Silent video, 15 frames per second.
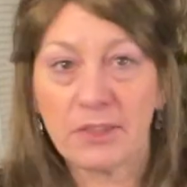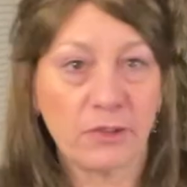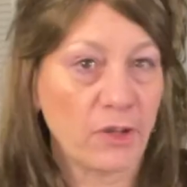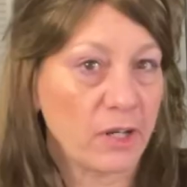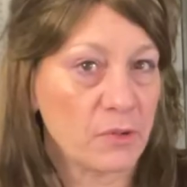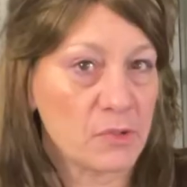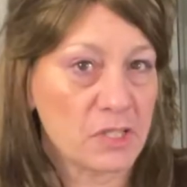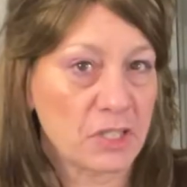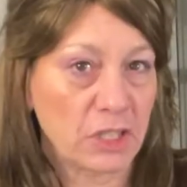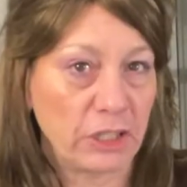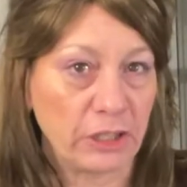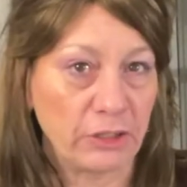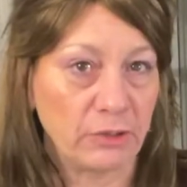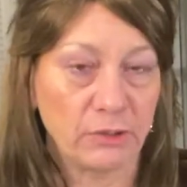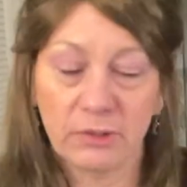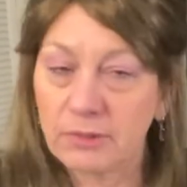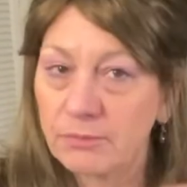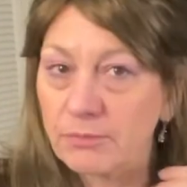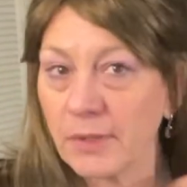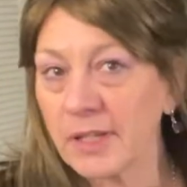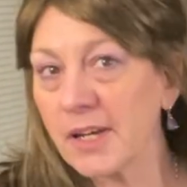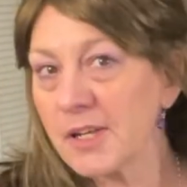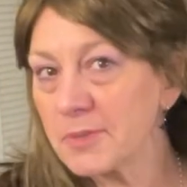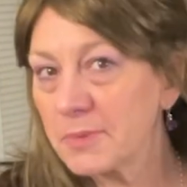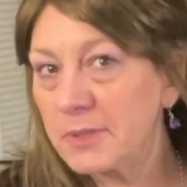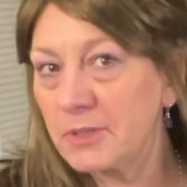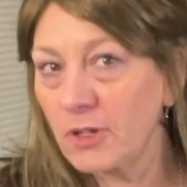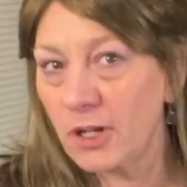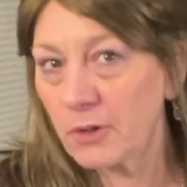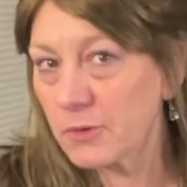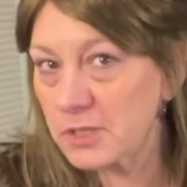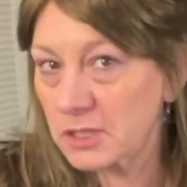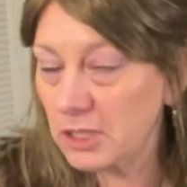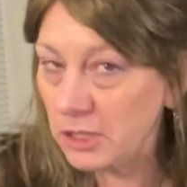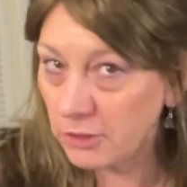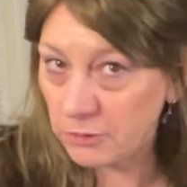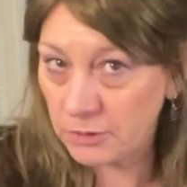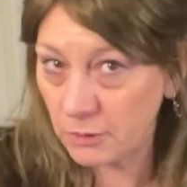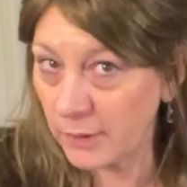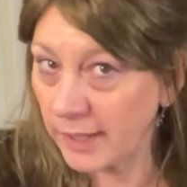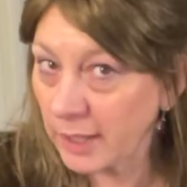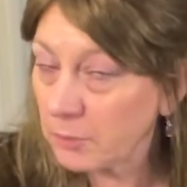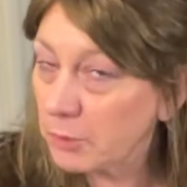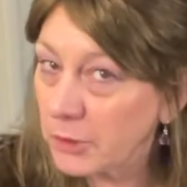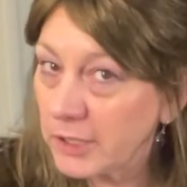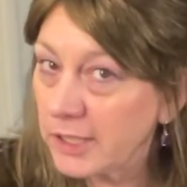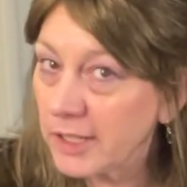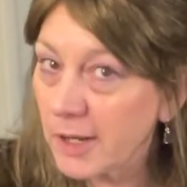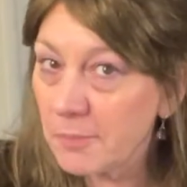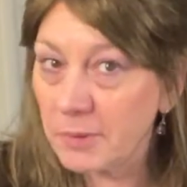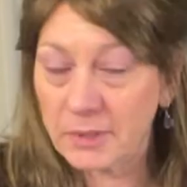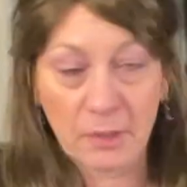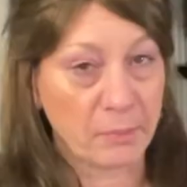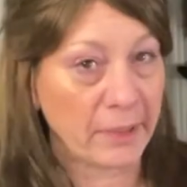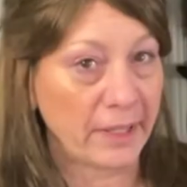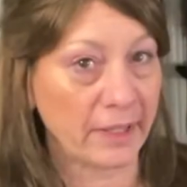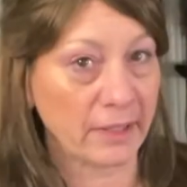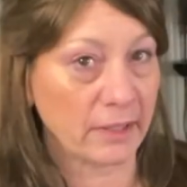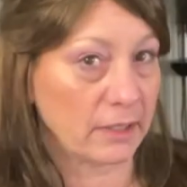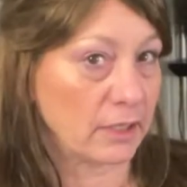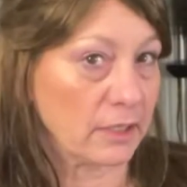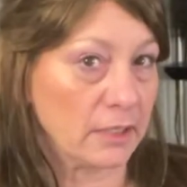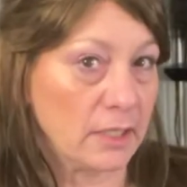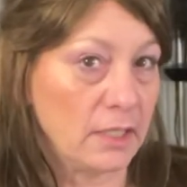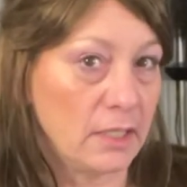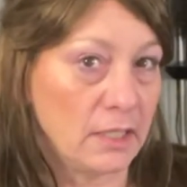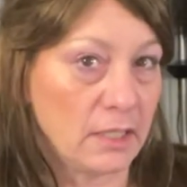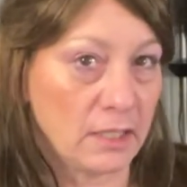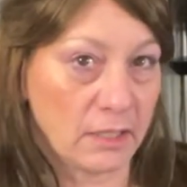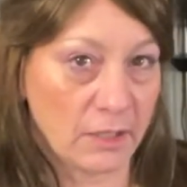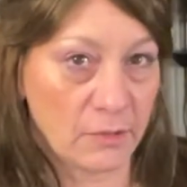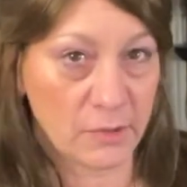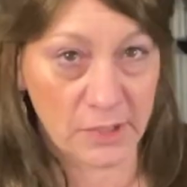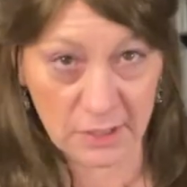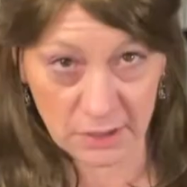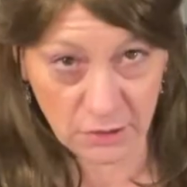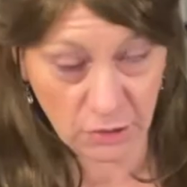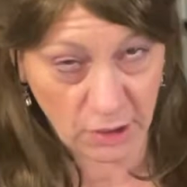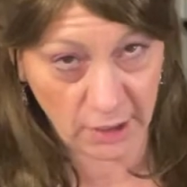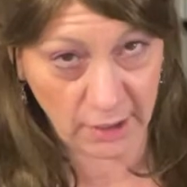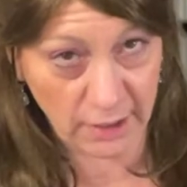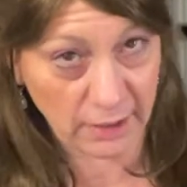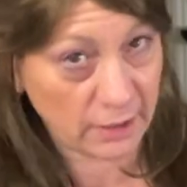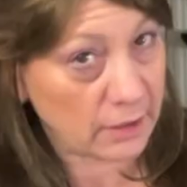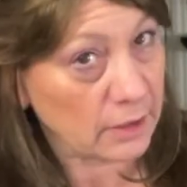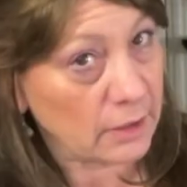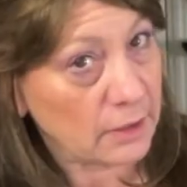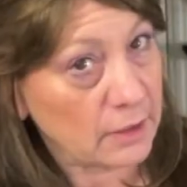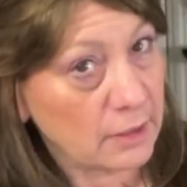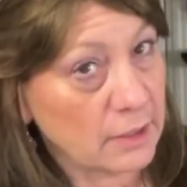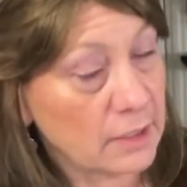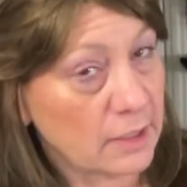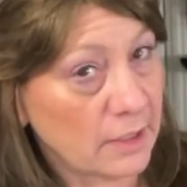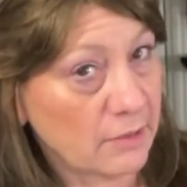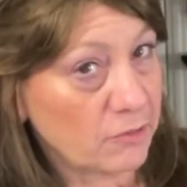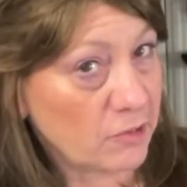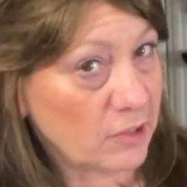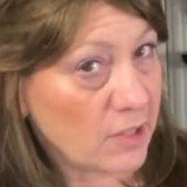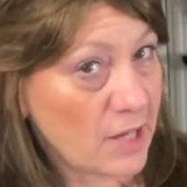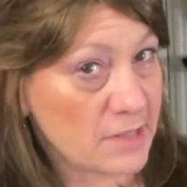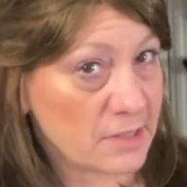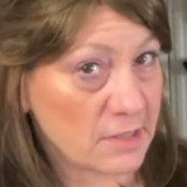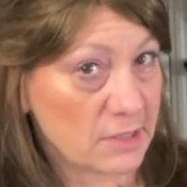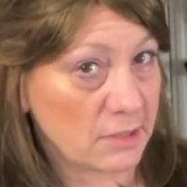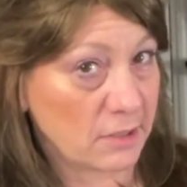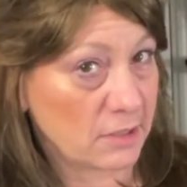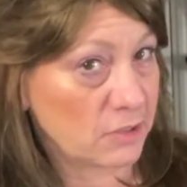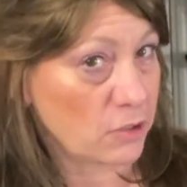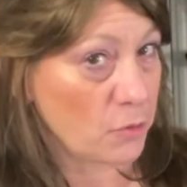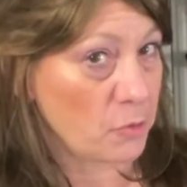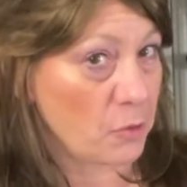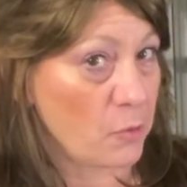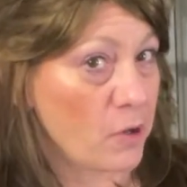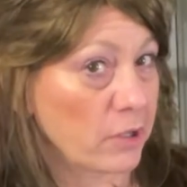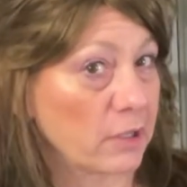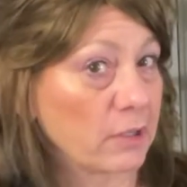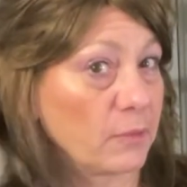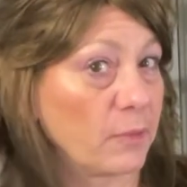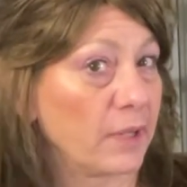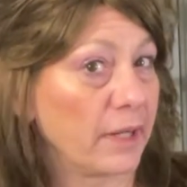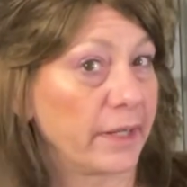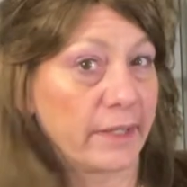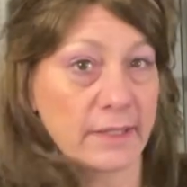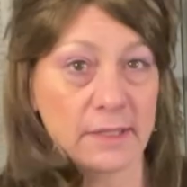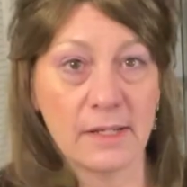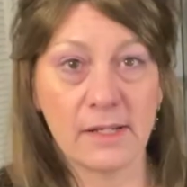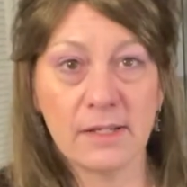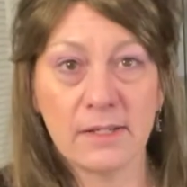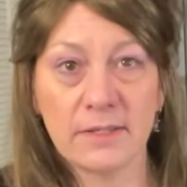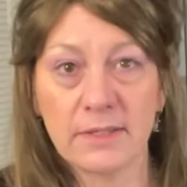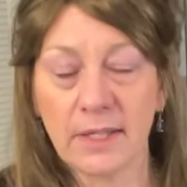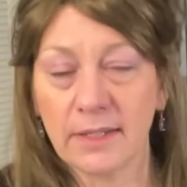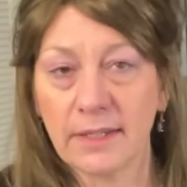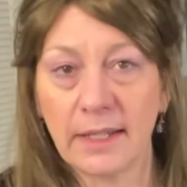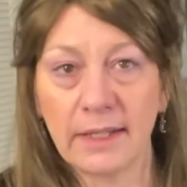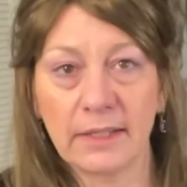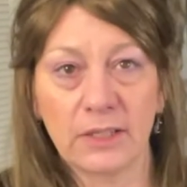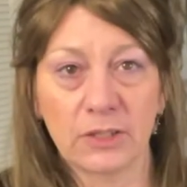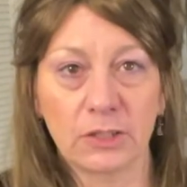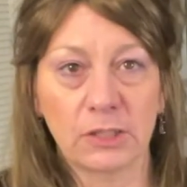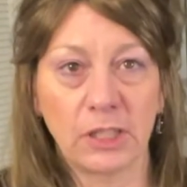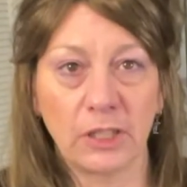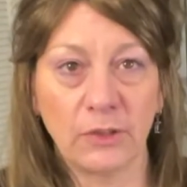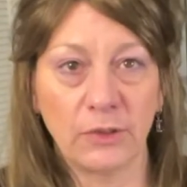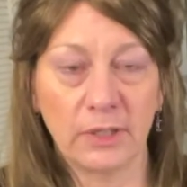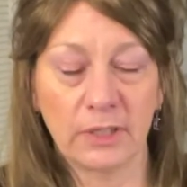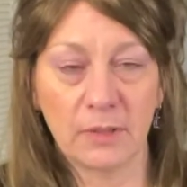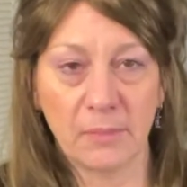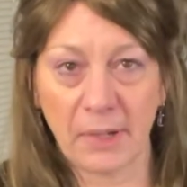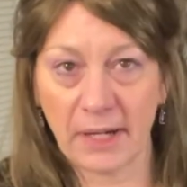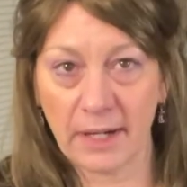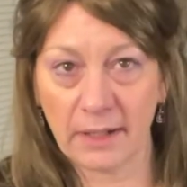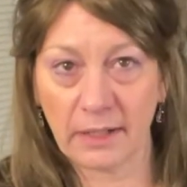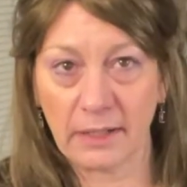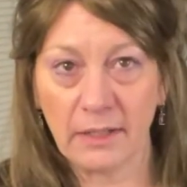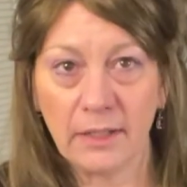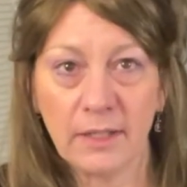thought it was cute. My husband thought it was cute the way I put it up in the back. You know, when he saw, he didn't realize it till he saw me walking away and said that it looked cute in the back.